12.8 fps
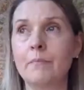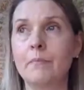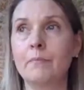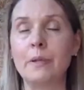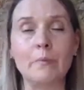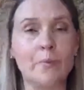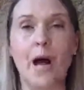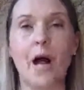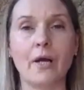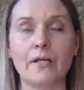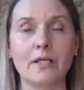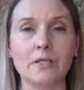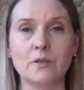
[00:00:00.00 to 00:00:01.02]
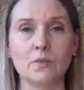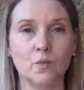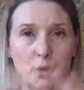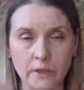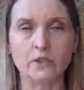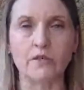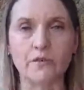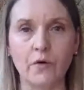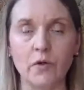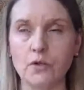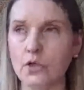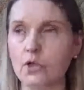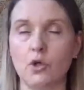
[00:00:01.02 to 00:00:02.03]
being part of this wonderful
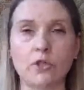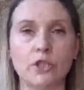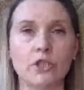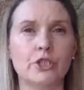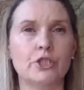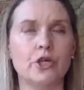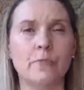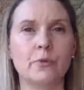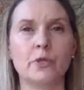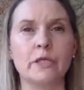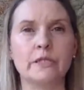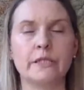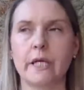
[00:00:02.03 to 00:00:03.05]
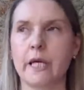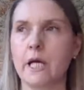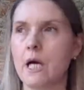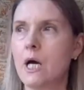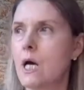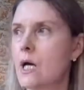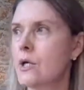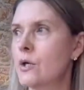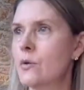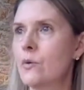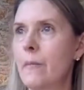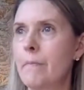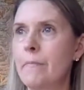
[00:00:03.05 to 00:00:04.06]
Scottish community.
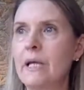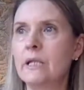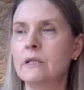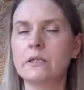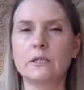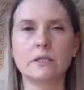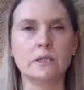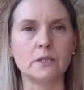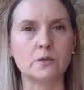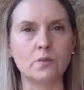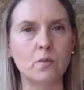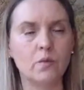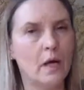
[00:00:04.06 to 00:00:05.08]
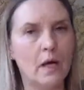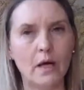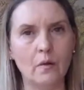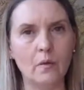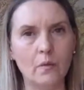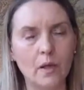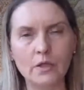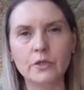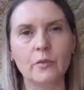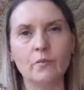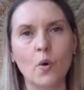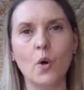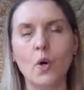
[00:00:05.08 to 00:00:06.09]
It means
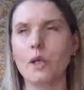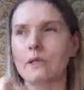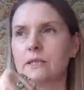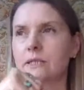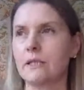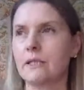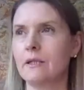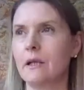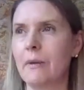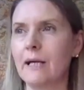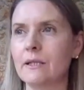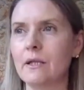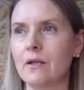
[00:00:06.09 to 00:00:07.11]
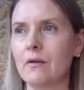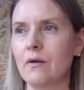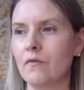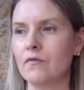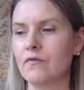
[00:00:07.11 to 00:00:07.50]
William Wallace and the Battle of